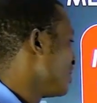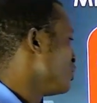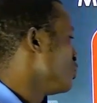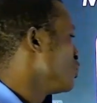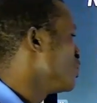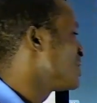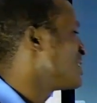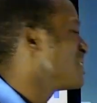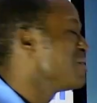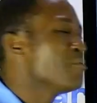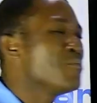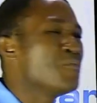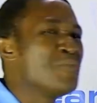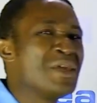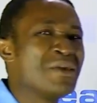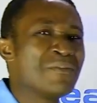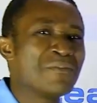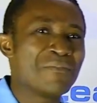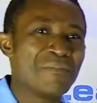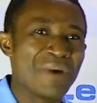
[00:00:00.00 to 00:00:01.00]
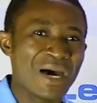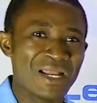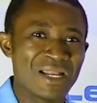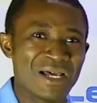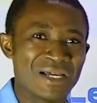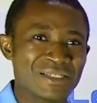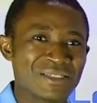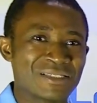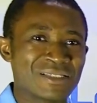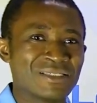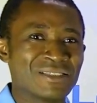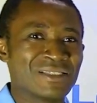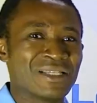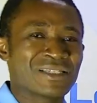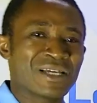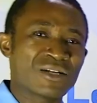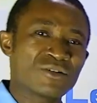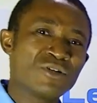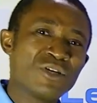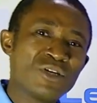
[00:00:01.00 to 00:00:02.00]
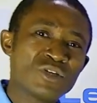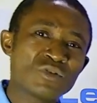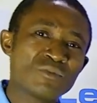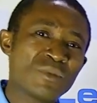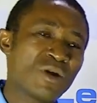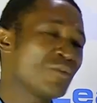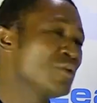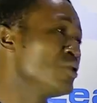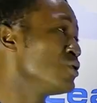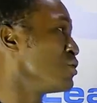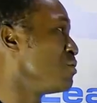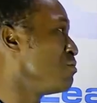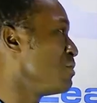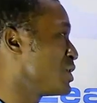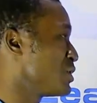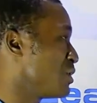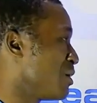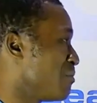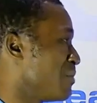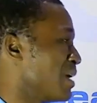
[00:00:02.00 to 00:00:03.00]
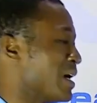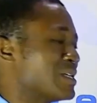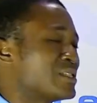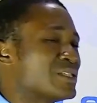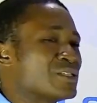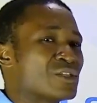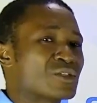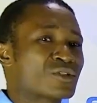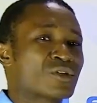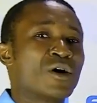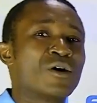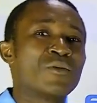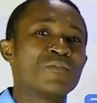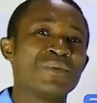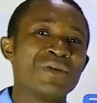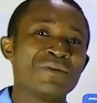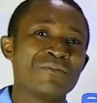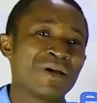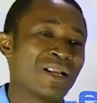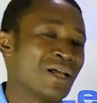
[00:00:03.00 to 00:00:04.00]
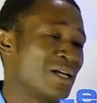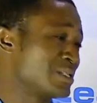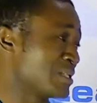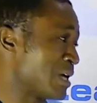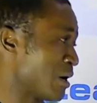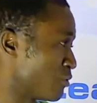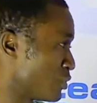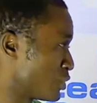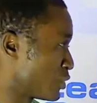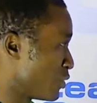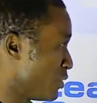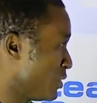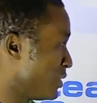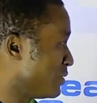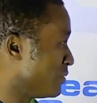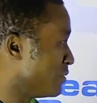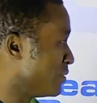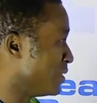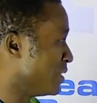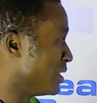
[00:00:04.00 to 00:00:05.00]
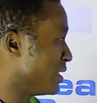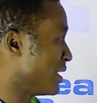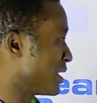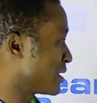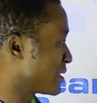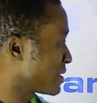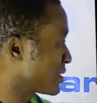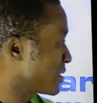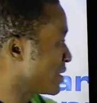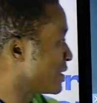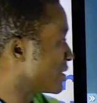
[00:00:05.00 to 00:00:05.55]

using beam balance. There's an instrument we use to measure mass. It is called beam balance. I'll show you in the next